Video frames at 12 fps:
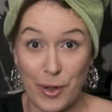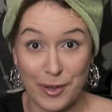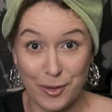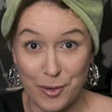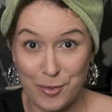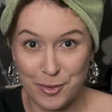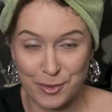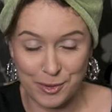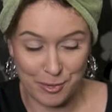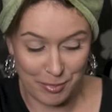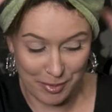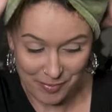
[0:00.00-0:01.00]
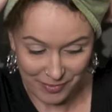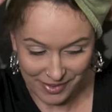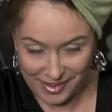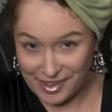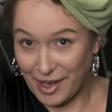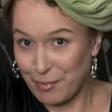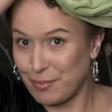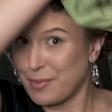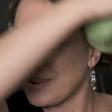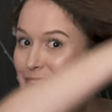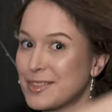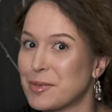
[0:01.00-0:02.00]
hello YouTube. Yep,
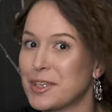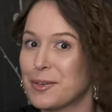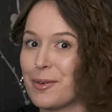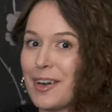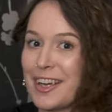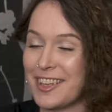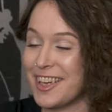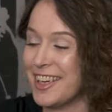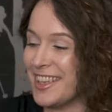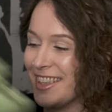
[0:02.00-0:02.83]
it's been a while.